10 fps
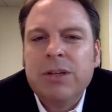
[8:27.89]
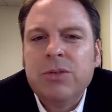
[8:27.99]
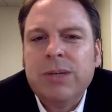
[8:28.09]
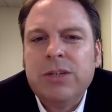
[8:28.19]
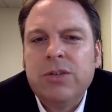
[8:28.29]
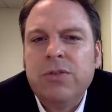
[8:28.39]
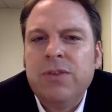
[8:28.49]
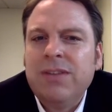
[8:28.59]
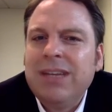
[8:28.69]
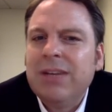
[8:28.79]
between
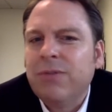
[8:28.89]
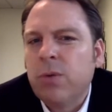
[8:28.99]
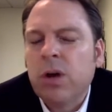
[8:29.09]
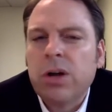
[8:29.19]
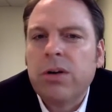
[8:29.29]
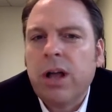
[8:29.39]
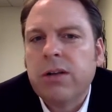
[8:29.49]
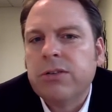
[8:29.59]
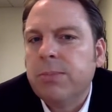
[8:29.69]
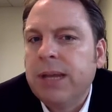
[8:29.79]
$250 to $400,